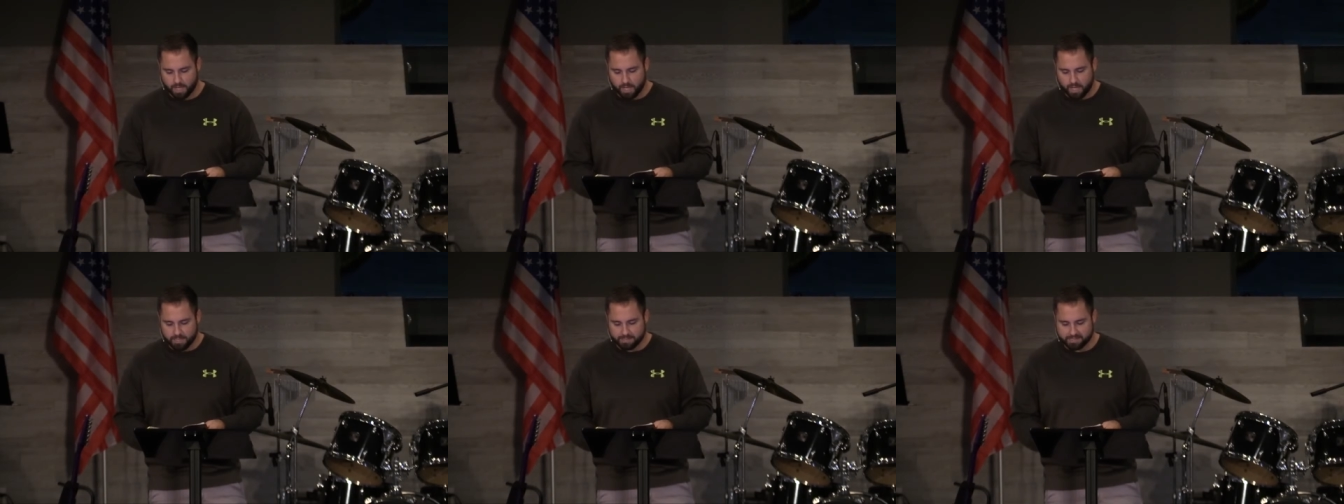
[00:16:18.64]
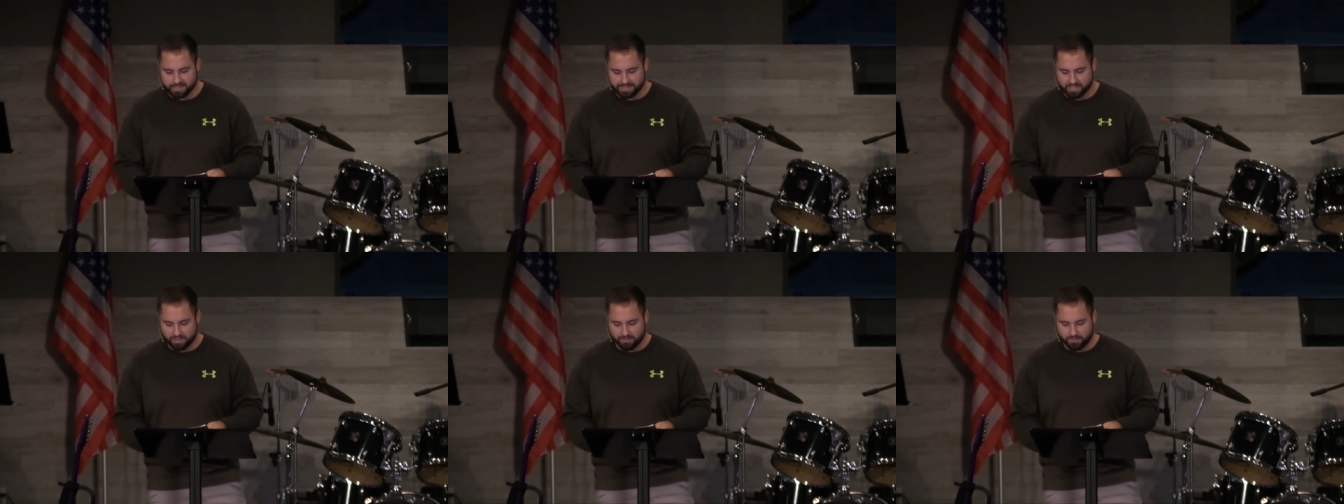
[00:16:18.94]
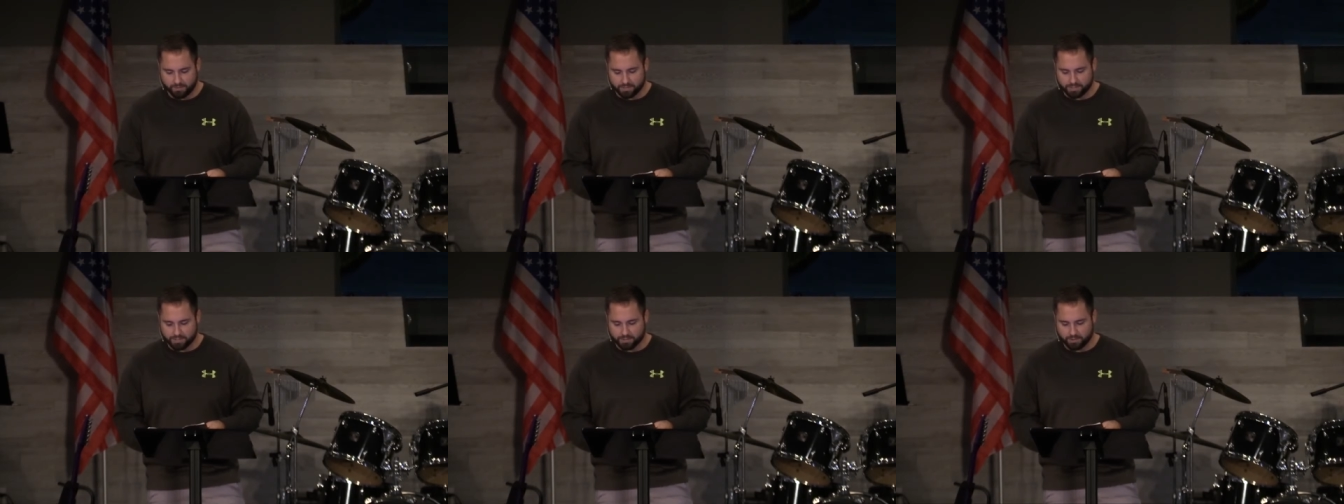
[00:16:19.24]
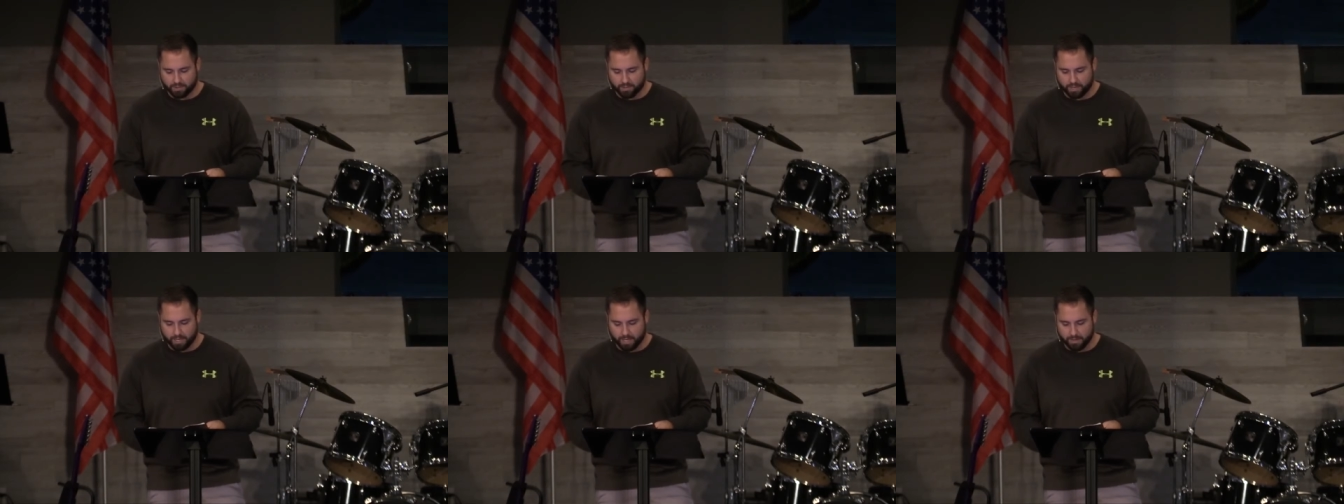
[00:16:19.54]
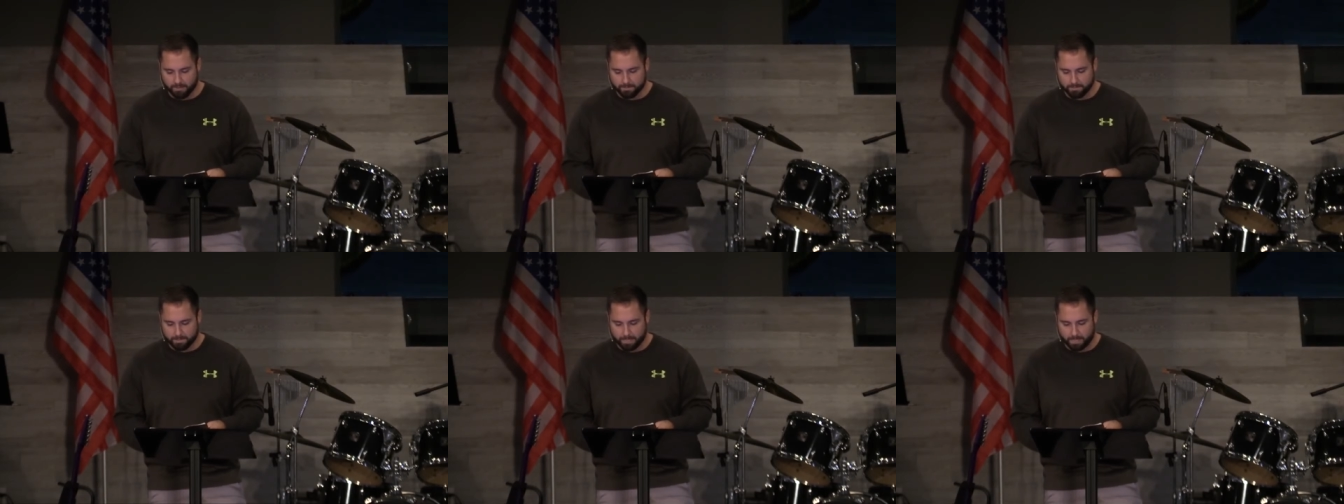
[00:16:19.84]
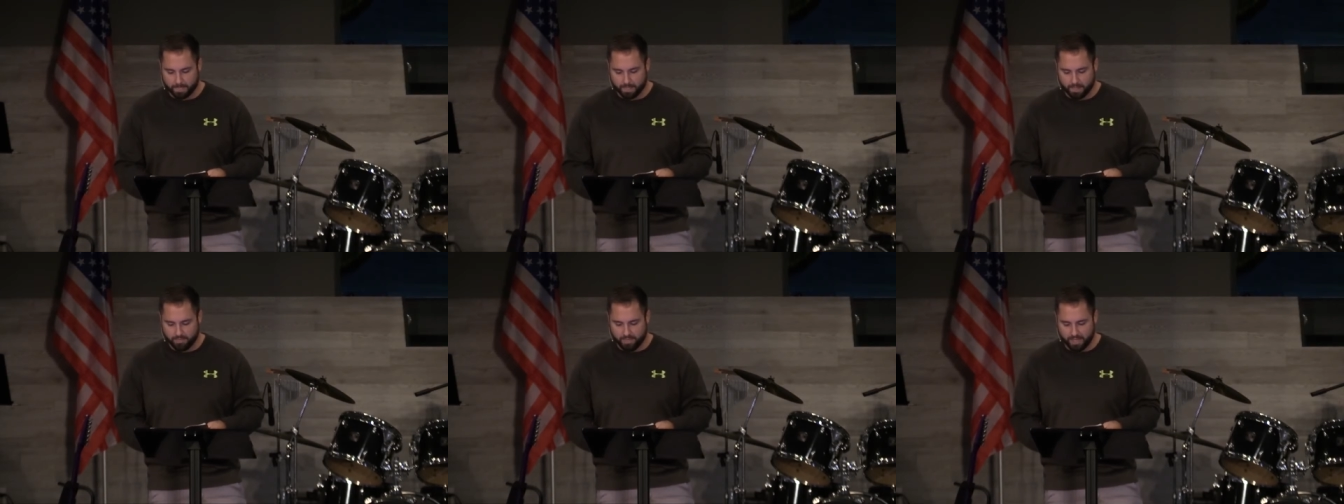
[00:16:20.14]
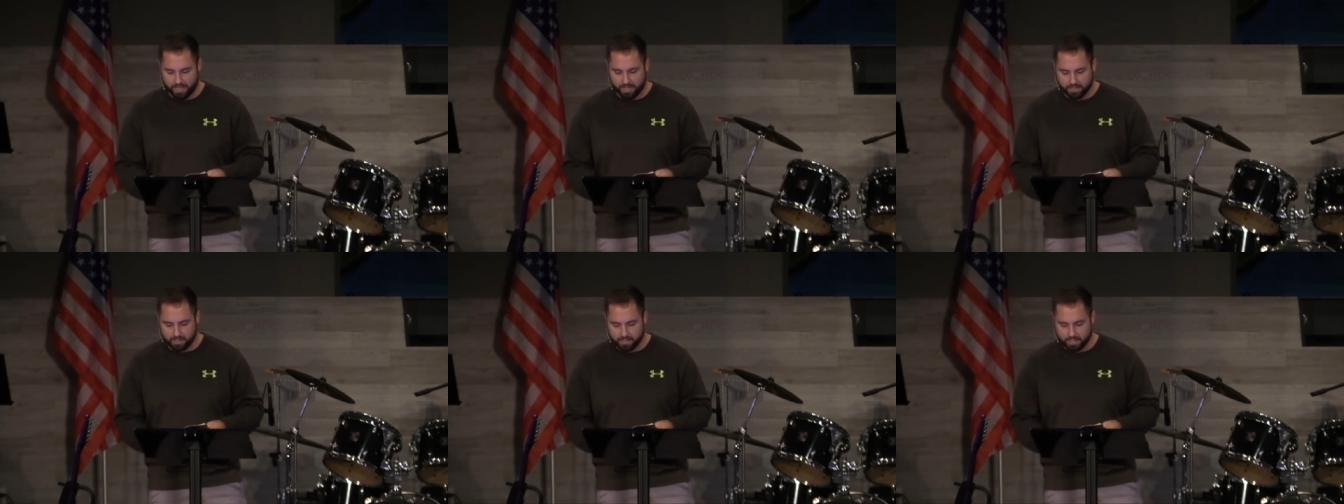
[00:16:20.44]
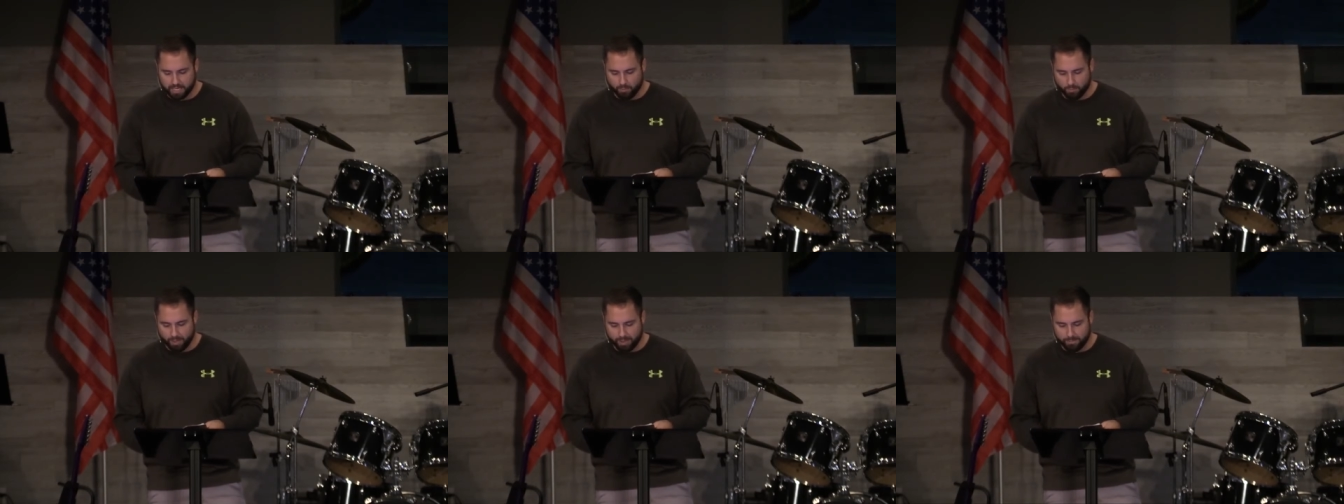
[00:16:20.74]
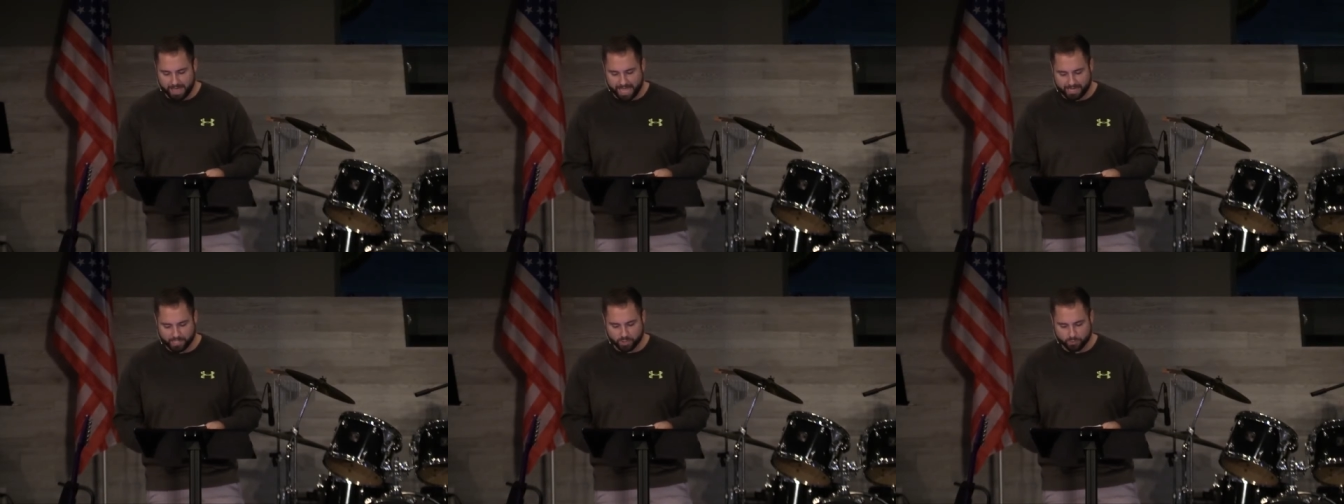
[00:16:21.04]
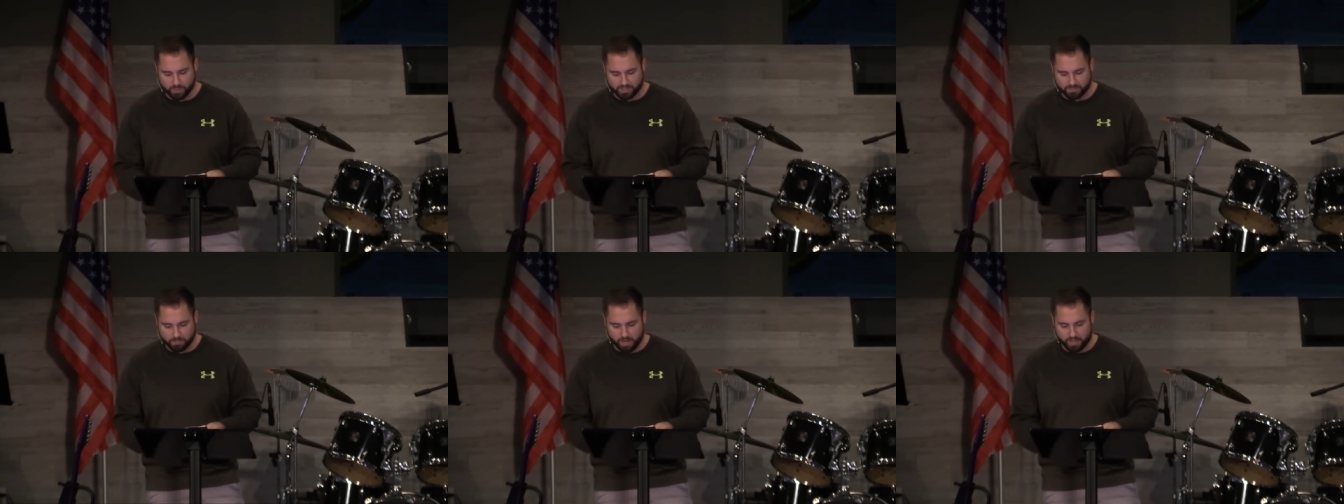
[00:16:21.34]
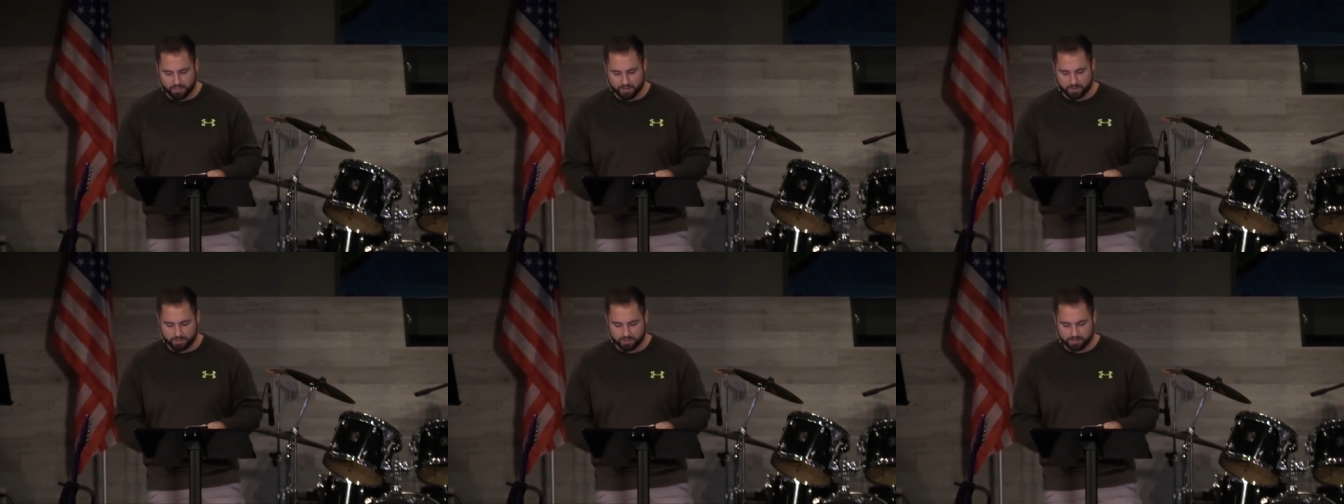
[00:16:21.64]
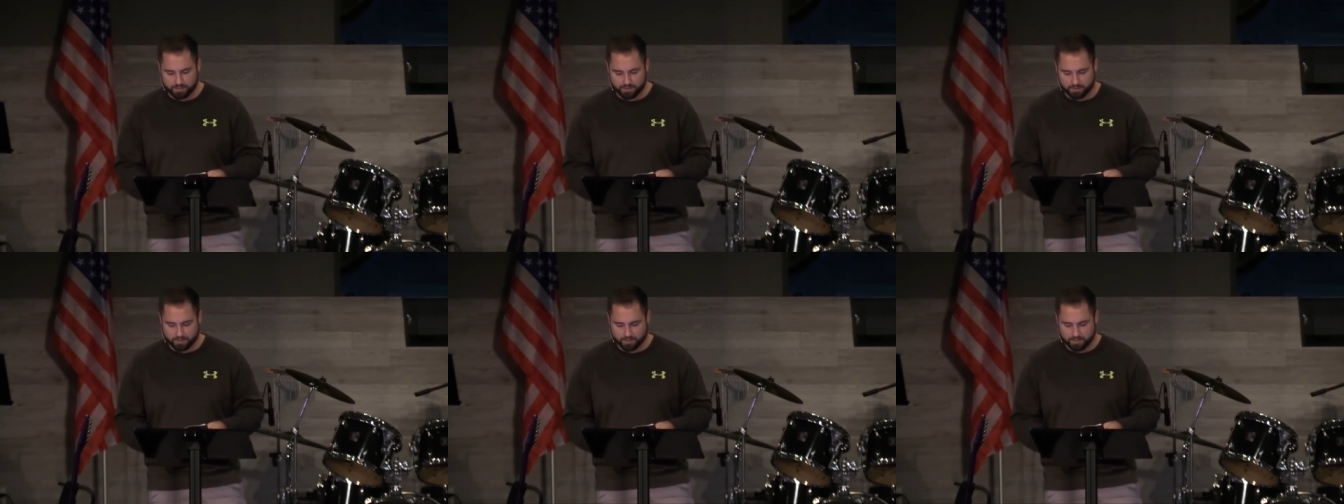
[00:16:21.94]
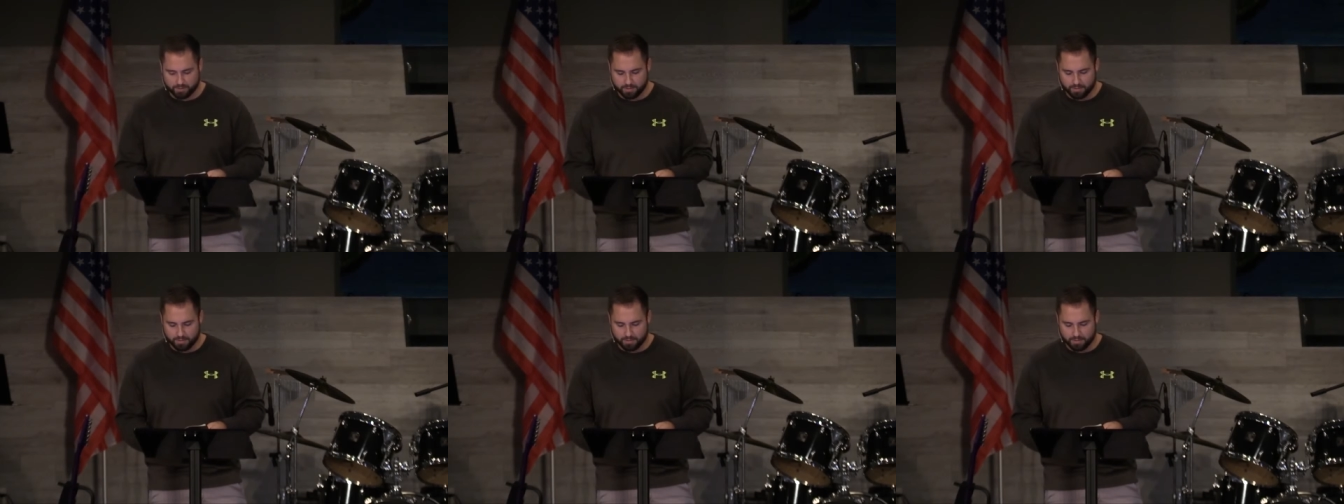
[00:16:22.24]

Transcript: It says in verse 30 Then he went back to his brothers,